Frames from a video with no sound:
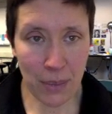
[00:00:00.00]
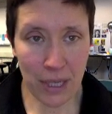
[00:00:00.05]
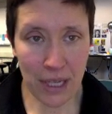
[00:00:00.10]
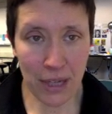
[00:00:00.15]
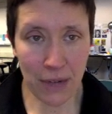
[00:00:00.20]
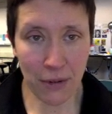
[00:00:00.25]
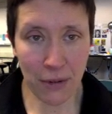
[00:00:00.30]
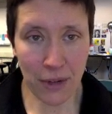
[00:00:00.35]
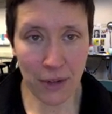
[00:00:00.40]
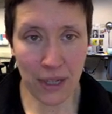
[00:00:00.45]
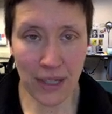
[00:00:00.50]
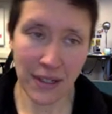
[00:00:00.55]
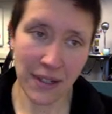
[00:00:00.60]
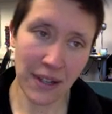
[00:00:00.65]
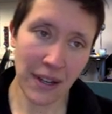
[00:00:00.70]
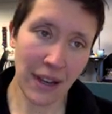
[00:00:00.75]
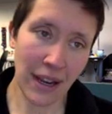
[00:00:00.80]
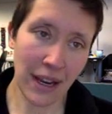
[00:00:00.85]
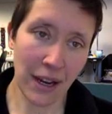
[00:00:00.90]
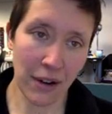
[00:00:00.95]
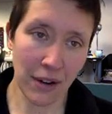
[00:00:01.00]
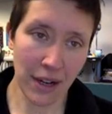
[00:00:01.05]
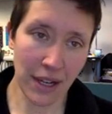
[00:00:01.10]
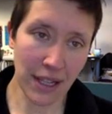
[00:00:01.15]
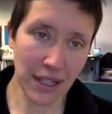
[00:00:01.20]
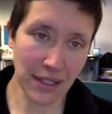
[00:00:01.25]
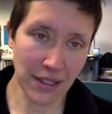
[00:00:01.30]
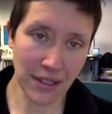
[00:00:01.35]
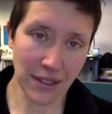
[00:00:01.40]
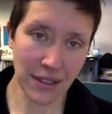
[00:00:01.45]
different
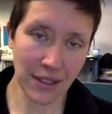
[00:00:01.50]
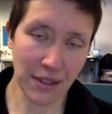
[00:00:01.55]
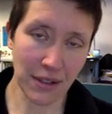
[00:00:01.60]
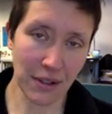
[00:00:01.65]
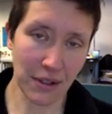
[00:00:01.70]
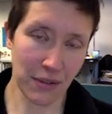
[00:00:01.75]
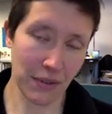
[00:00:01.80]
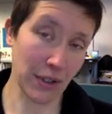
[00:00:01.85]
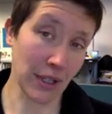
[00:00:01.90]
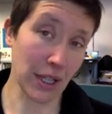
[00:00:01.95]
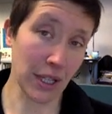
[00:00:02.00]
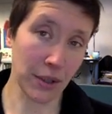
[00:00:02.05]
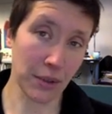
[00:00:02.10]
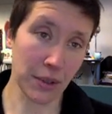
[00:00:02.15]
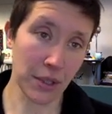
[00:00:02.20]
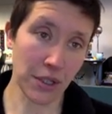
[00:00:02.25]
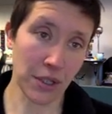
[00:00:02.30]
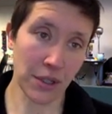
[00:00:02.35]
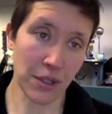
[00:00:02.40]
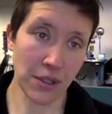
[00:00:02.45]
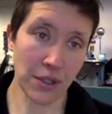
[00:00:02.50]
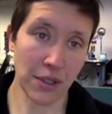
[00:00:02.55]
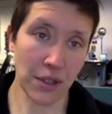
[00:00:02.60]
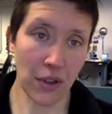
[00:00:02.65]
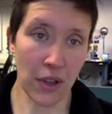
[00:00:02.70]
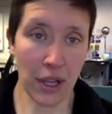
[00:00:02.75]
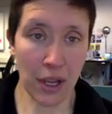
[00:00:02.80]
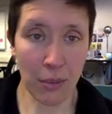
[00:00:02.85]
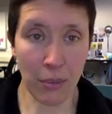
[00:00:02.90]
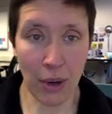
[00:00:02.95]
areas, different literatures. So
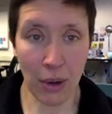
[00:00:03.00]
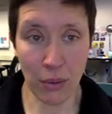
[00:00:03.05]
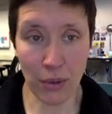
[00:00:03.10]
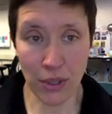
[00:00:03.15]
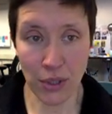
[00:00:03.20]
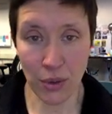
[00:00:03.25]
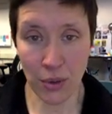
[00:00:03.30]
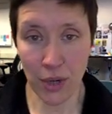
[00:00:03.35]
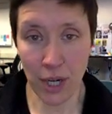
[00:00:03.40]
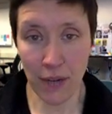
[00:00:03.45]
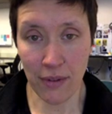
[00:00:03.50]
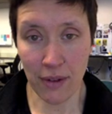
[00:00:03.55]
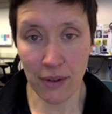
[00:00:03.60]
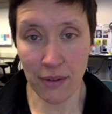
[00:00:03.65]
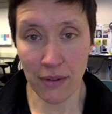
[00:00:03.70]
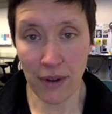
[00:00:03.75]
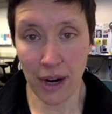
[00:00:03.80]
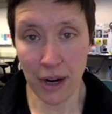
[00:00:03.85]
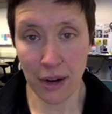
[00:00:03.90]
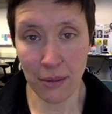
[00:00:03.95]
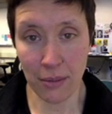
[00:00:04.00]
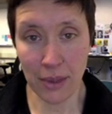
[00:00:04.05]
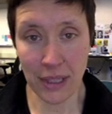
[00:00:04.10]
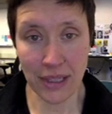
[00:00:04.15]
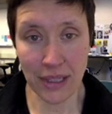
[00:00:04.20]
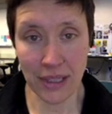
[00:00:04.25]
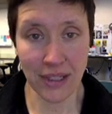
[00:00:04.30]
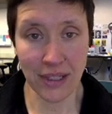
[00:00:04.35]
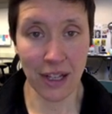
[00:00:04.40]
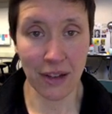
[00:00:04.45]
like my restorative
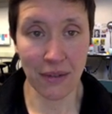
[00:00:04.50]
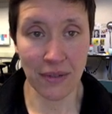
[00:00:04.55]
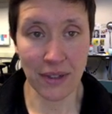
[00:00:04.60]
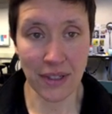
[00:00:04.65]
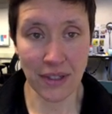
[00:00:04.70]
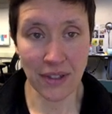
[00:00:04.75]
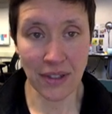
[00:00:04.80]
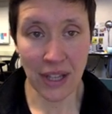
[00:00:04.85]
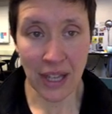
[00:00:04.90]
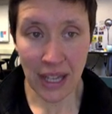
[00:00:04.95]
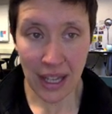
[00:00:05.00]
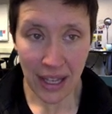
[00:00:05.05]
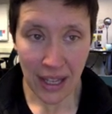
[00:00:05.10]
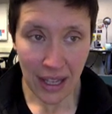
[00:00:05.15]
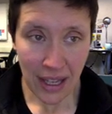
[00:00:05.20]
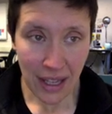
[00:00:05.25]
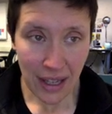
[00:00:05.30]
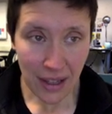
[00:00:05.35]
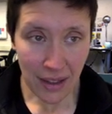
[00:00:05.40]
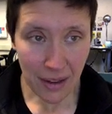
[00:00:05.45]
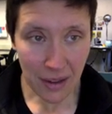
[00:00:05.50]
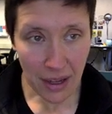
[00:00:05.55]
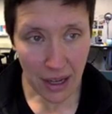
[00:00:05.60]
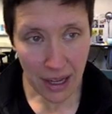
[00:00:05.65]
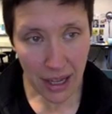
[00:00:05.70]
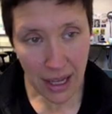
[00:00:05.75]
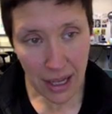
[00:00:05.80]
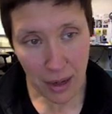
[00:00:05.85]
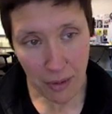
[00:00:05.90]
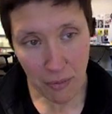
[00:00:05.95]
environment stuff is
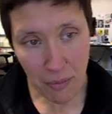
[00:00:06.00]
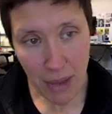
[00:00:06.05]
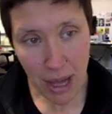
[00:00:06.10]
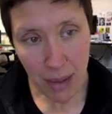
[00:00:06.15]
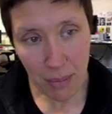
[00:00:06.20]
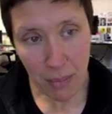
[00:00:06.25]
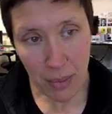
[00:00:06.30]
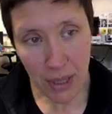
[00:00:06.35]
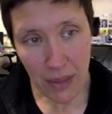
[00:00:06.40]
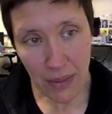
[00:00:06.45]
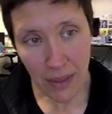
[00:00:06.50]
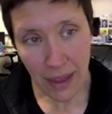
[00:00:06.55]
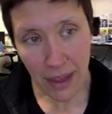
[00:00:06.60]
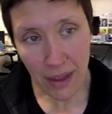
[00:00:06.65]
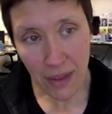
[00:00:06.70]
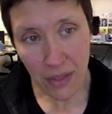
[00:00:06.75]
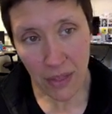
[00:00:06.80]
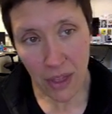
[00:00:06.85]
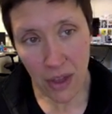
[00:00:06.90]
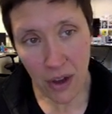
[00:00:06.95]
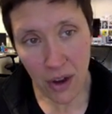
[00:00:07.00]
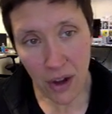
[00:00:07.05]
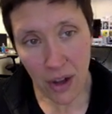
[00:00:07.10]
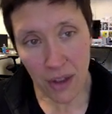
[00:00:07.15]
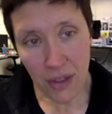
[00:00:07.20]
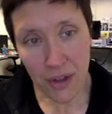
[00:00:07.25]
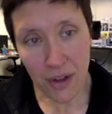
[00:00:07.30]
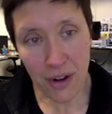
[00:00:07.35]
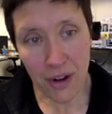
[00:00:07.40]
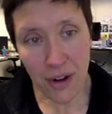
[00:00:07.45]
kind of mapped by like the
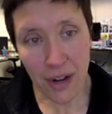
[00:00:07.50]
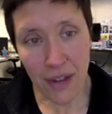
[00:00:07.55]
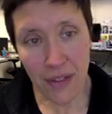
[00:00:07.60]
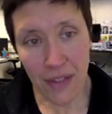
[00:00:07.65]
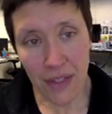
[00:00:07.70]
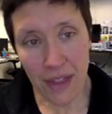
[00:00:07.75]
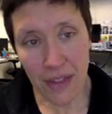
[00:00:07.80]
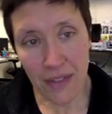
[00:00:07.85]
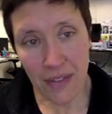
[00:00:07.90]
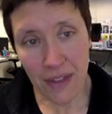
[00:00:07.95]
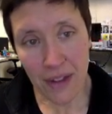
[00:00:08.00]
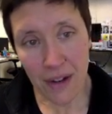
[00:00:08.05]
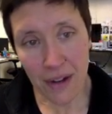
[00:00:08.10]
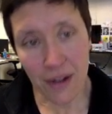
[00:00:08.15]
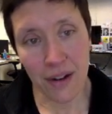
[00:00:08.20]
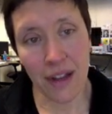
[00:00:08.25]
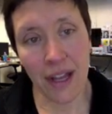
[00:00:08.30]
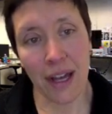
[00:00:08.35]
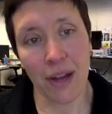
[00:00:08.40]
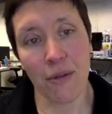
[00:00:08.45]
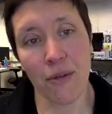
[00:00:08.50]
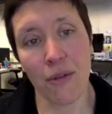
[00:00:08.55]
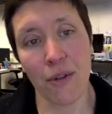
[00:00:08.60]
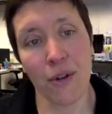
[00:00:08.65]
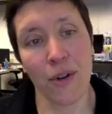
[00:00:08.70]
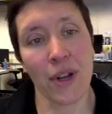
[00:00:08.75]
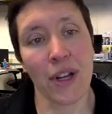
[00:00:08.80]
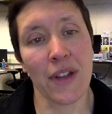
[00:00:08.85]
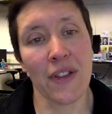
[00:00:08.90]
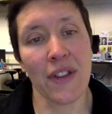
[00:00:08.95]
author, and then they're kind of
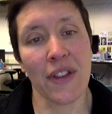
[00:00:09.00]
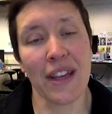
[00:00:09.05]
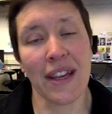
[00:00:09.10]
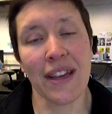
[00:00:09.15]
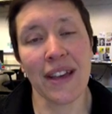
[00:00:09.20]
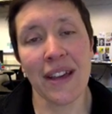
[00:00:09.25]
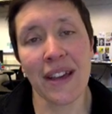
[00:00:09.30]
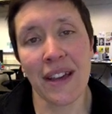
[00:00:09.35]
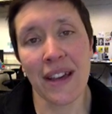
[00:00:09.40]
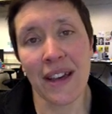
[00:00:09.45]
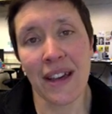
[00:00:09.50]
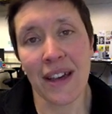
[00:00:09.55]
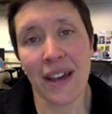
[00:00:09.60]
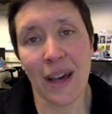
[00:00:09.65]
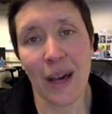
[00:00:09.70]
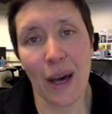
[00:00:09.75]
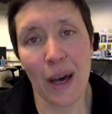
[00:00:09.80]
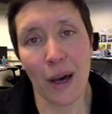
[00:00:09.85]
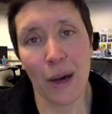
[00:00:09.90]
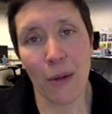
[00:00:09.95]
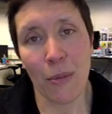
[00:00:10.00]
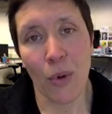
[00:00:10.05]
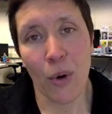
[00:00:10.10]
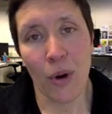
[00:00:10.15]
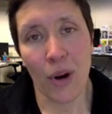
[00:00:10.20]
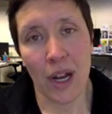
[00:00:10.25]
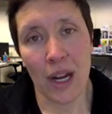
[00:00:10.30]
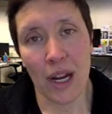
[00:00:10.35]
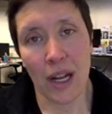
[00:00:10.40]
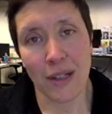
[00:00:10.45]
vertically
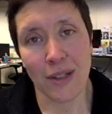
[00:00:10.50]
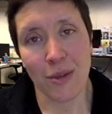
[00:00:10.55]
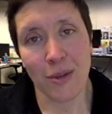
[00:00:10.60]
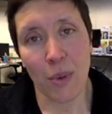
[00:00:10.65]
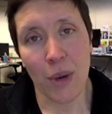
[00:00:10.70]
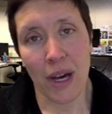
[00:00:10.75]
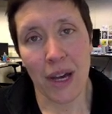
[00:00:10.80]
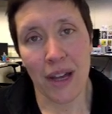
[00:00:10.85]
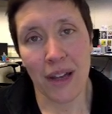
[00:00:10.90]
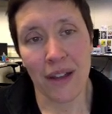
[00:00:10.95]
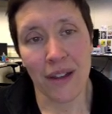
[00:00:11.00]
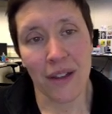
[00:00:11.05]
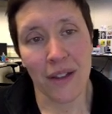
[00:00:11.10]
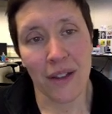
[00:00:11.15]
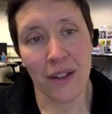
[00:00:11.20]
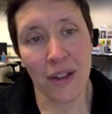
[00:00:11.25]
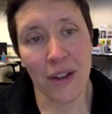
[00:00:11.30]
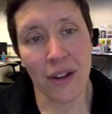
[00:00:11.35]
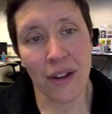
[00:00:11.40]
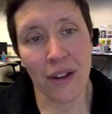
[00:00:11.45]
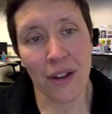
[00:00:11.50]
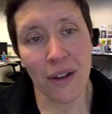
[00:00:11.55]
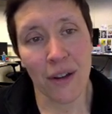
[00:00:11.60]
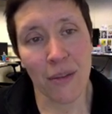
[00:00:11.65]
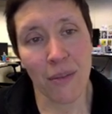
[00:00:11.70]
organized by the